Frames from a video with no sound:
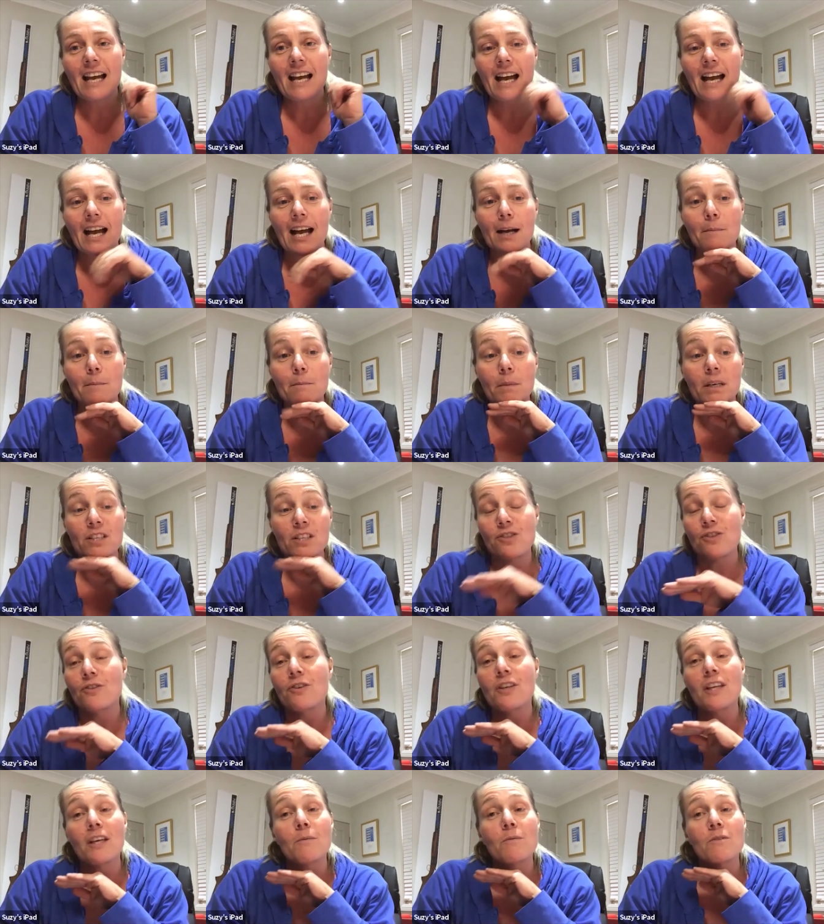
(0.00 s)
um, my
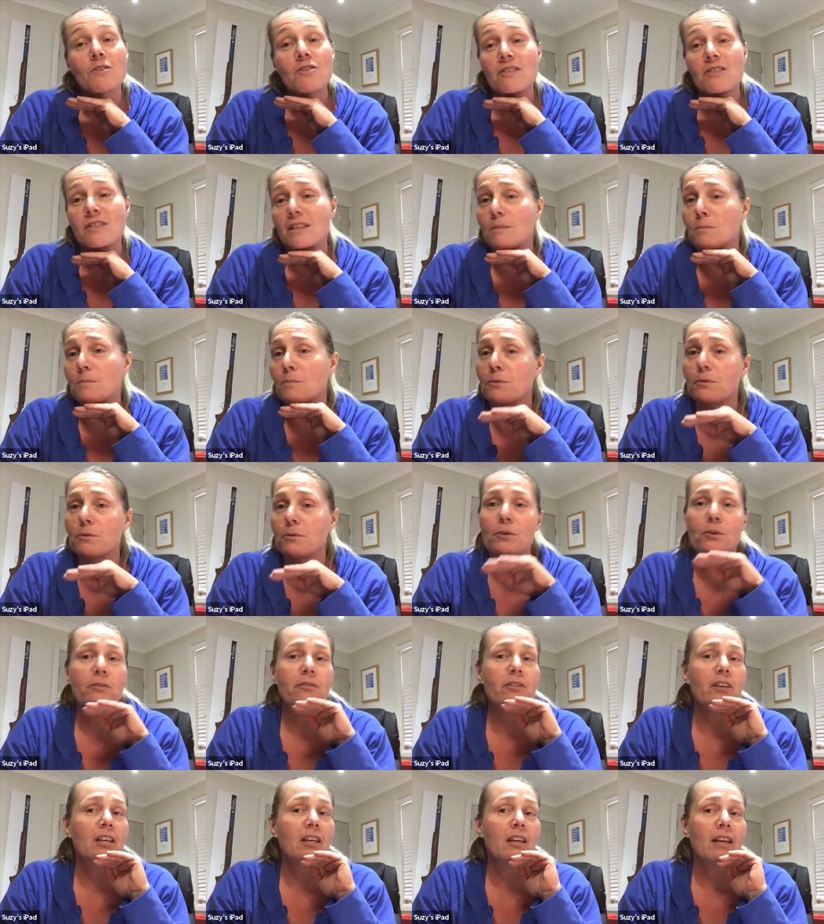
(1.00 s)
shooting was just
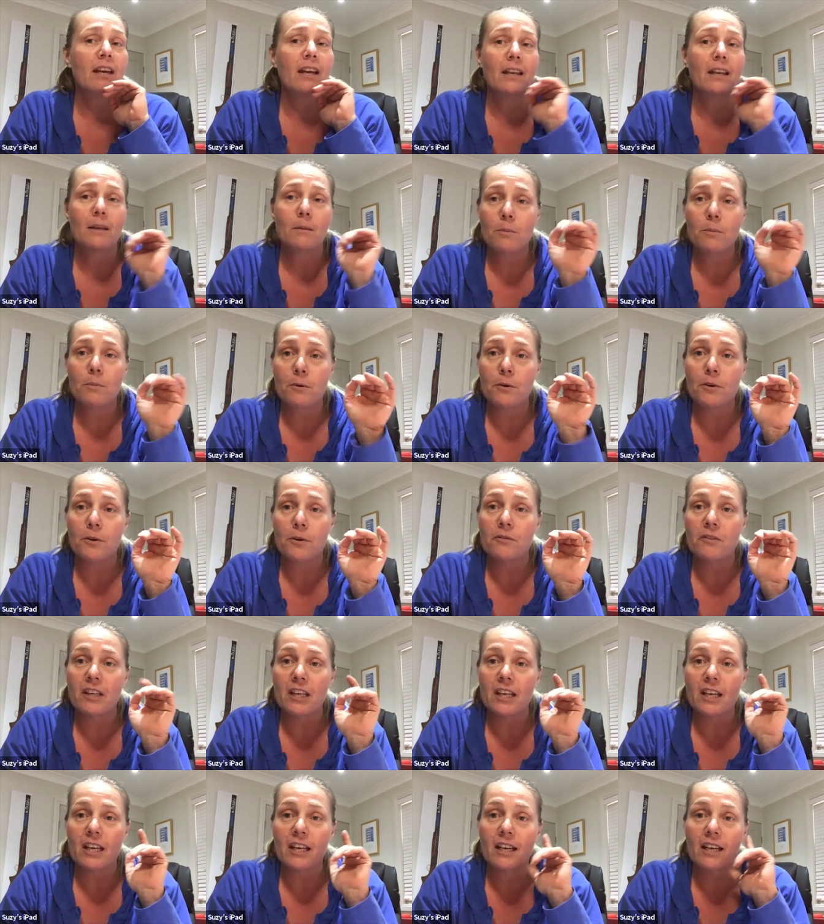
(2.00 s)
improving and
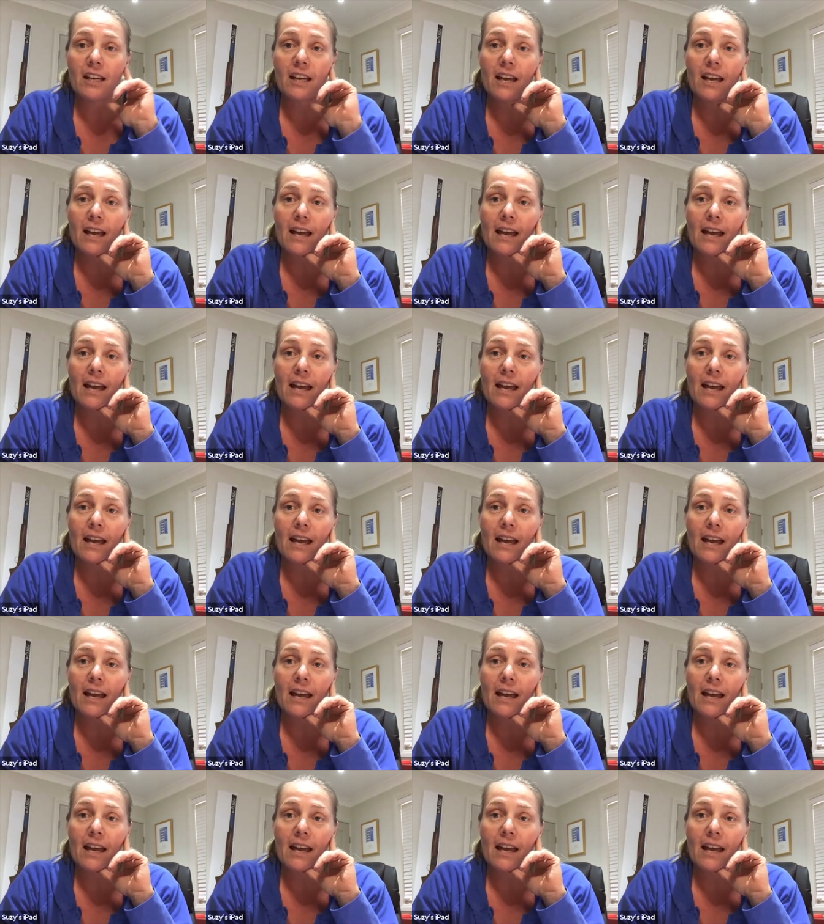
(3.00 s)
improving.